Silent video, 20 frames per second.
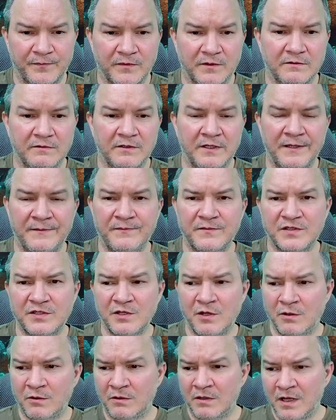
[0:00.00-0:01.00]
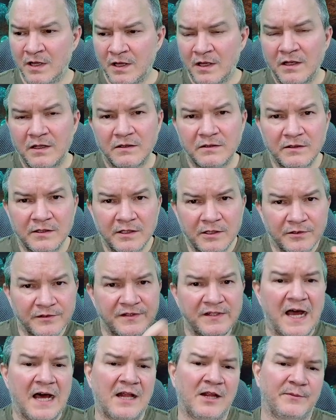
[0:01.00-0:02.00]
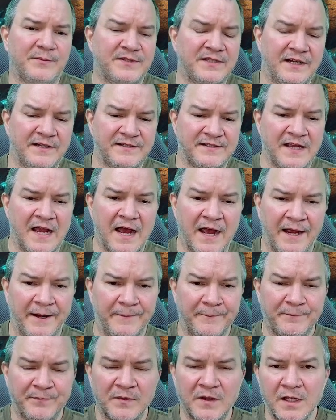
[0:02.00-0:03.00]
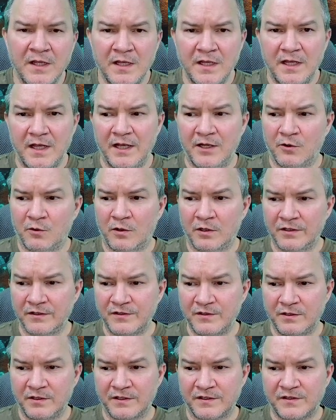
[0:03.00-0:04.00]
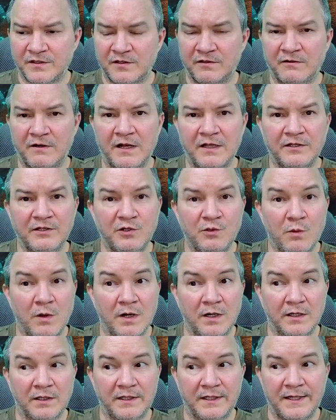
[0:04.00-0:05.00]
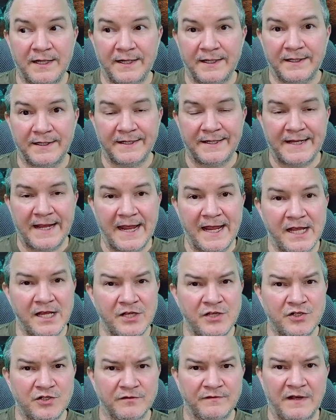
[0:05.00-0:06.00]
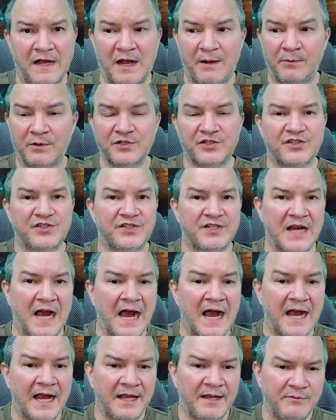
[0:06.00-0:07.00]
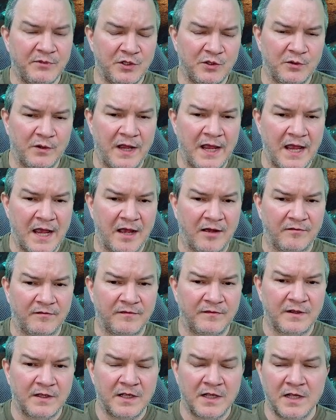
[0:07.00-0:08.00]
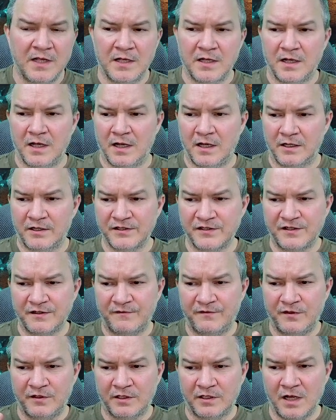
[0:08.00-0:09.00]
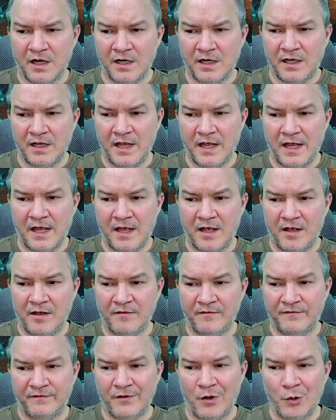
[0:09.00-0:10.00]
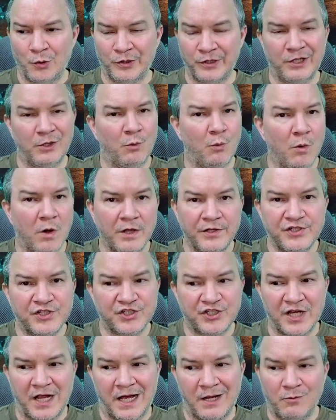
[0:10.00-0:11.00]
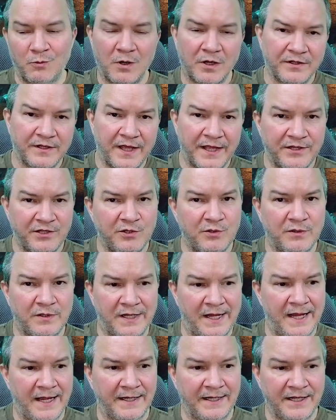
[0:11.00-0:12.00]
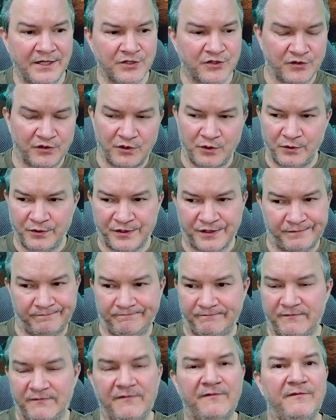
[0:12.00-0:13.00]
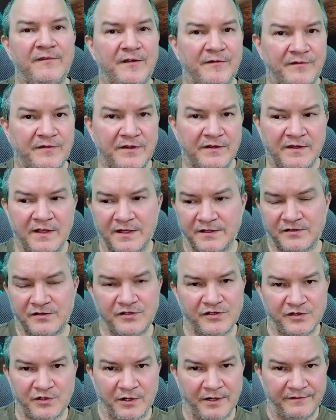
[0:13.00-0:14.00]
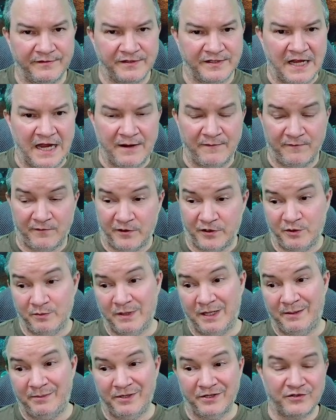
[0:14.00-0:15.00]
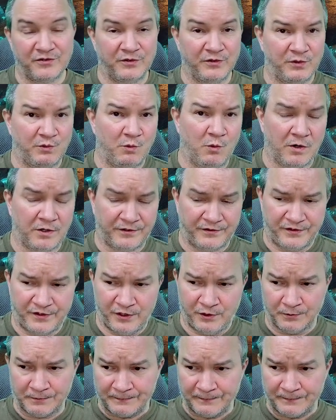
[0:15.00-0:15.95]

right? So little dollops at a time. And in order to do this correctly, you want to get a gauge of how much time you have. Because if you're going to have only a one shot, well, then you can't introduce 50 things. You just don't have the time for it. You maybe introduce one or two.